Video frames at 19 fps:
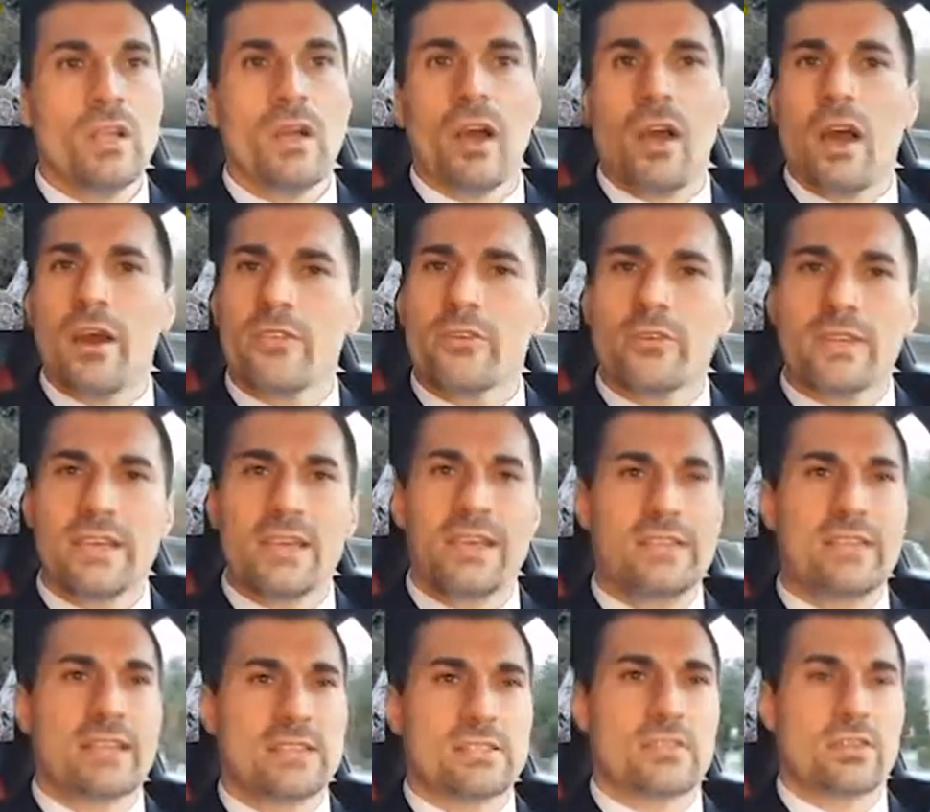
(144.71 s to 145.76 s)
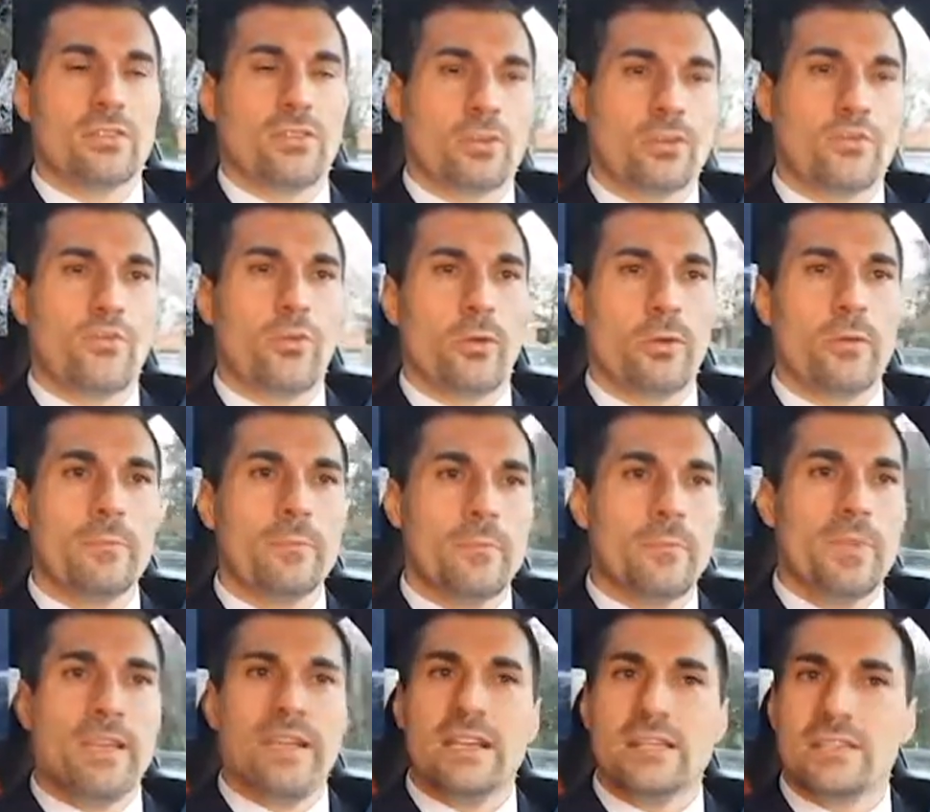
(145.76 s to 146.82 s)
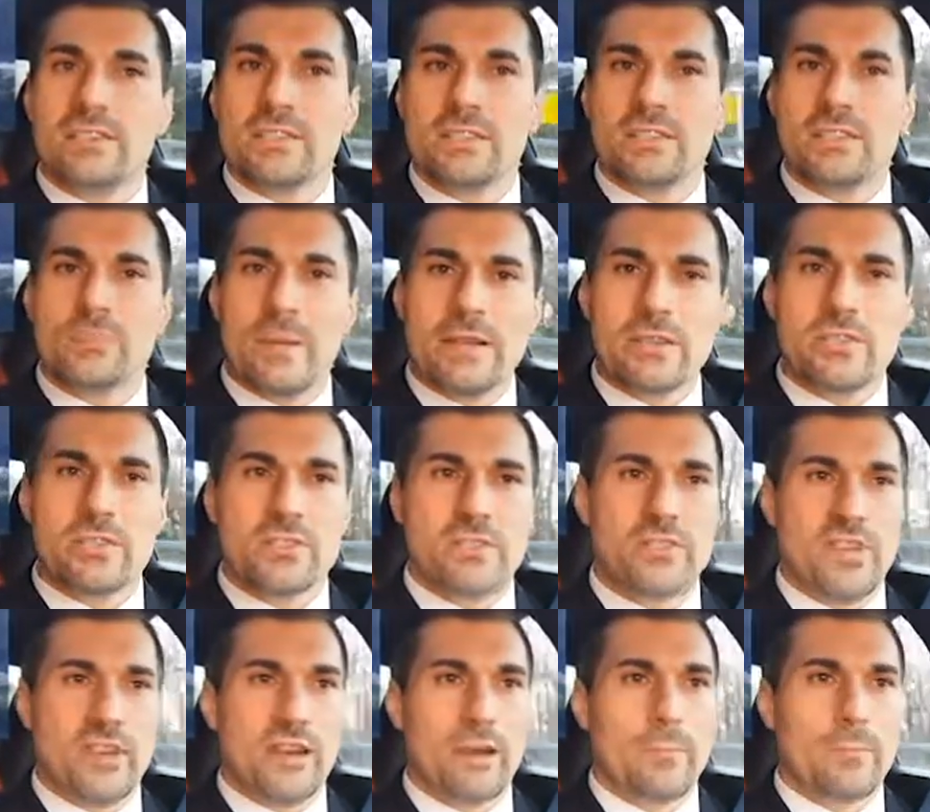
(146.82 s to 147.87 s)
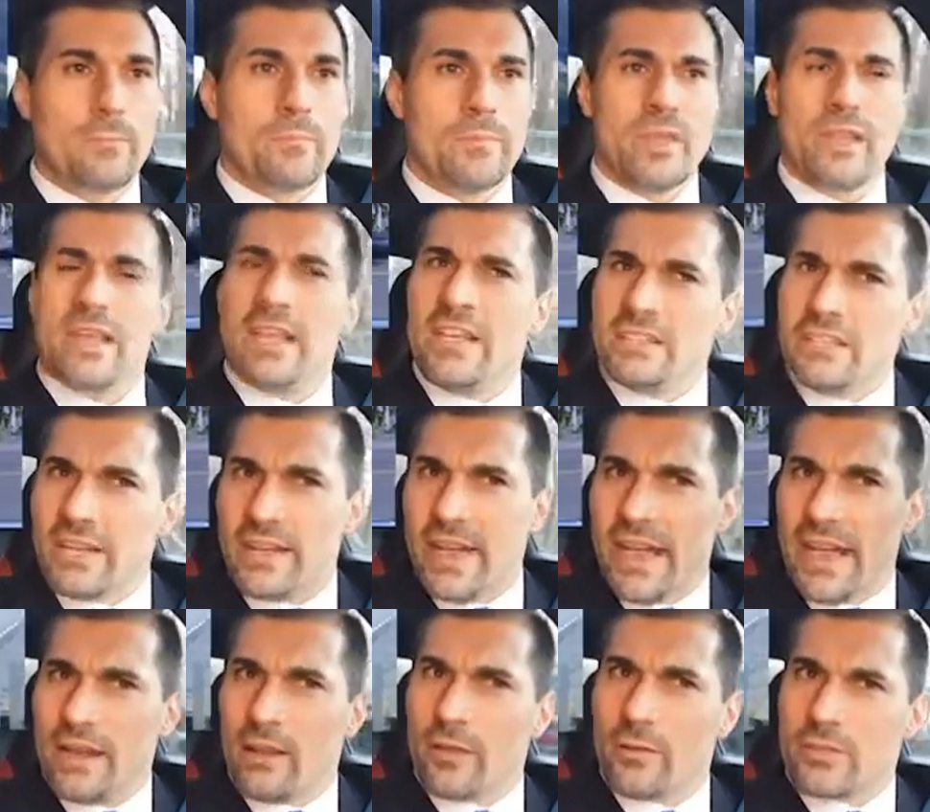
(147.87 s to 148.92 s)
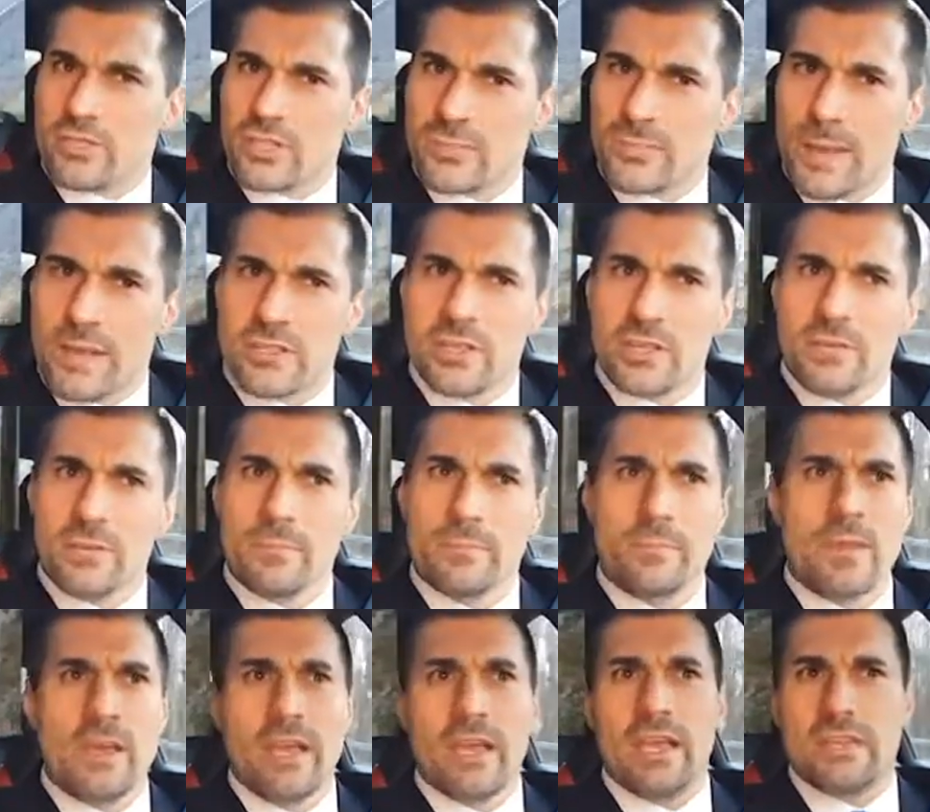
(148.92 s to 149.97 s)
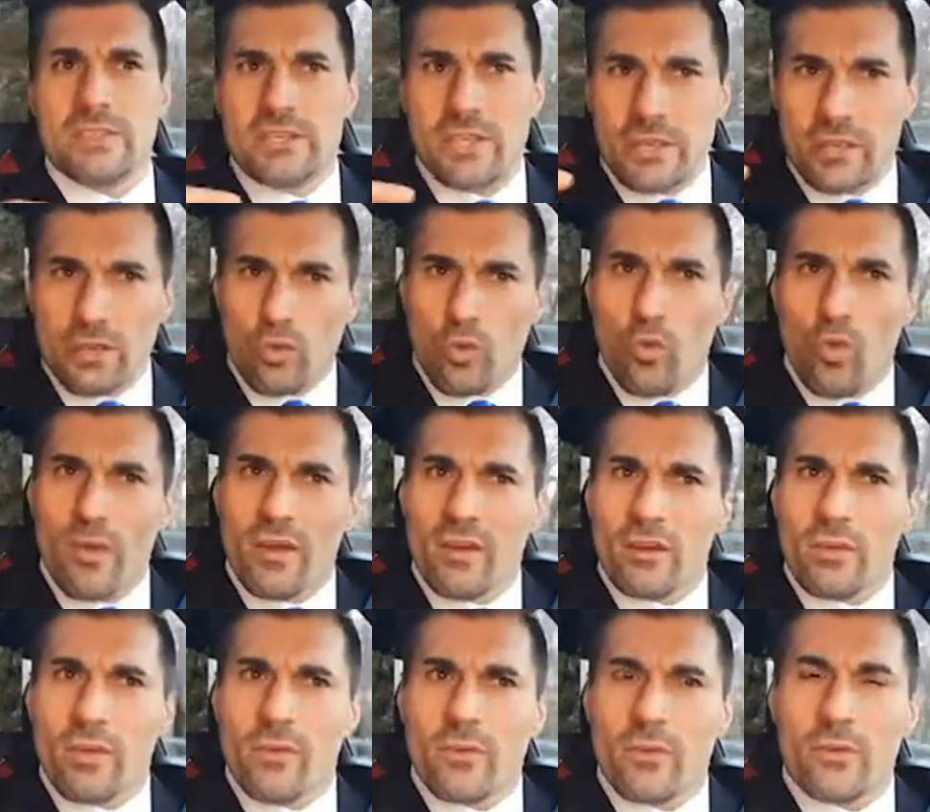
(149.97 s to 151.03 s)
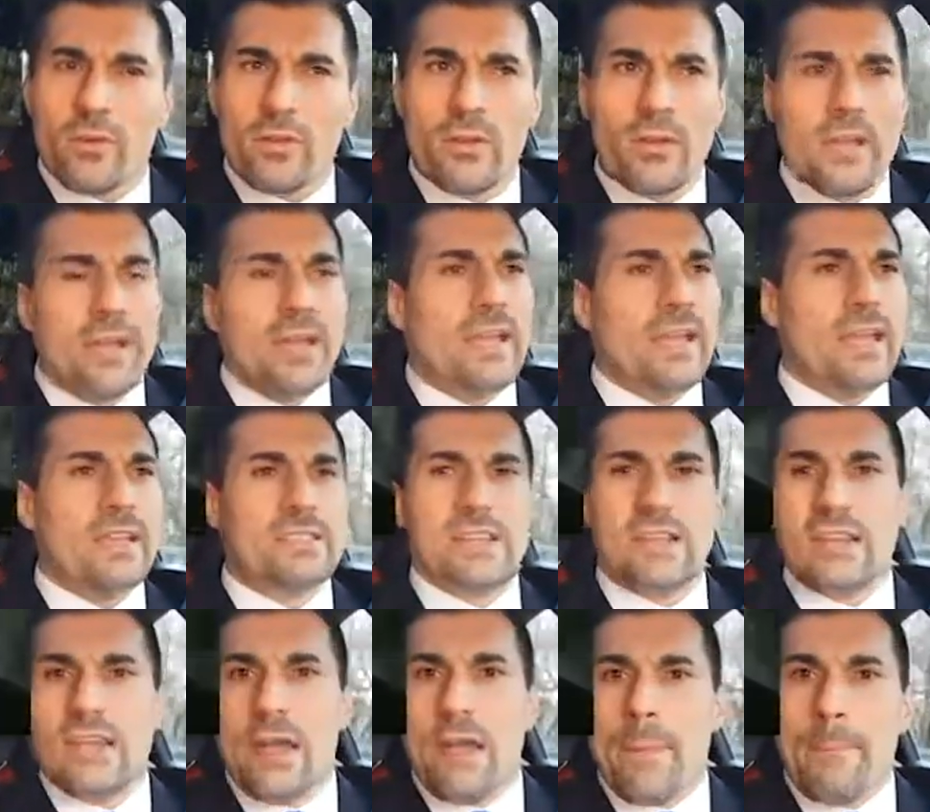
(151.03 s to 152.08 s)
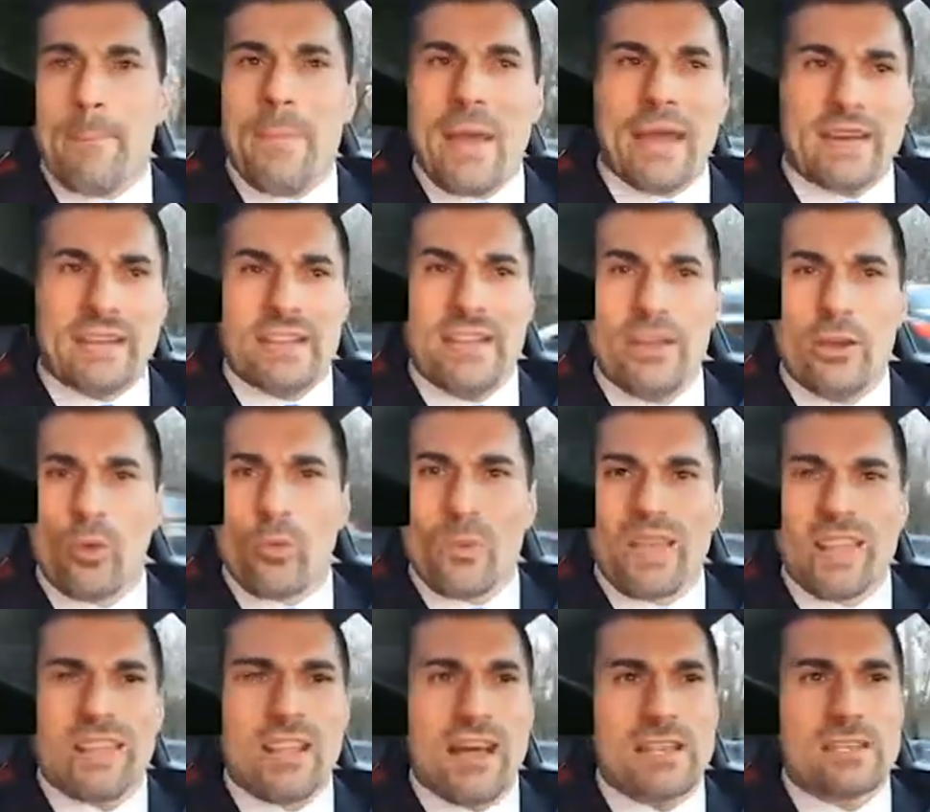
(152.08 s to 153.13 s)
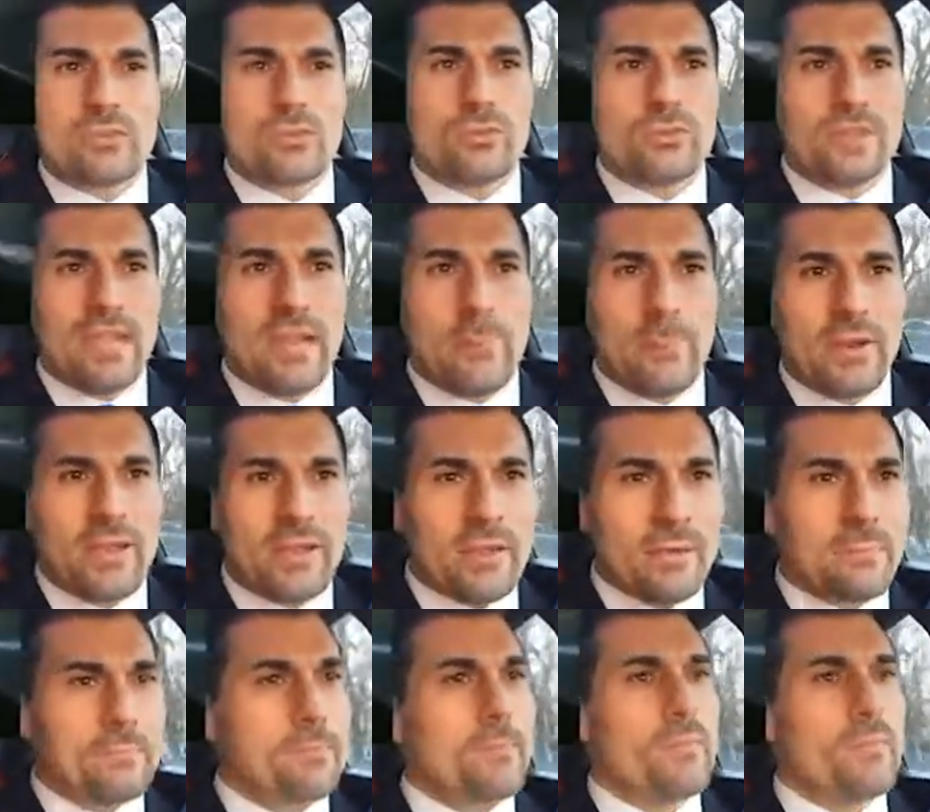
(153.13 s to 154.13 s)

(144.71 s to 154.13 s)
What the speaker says: Other key things to look for is the suspension setup. Is it air suspension? Is it coilover? Is it magnetorheological dampening?